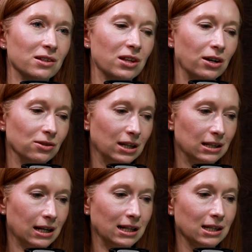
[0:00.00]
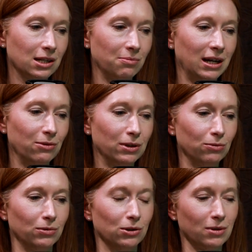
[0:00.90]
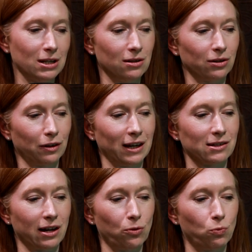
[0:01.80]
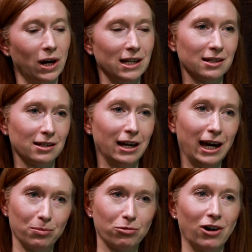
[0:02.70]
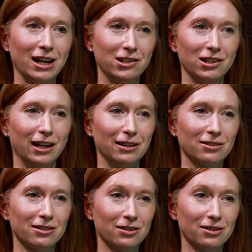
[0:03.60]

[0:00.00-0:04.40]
So it tends to we always look at things like waist hip ratios.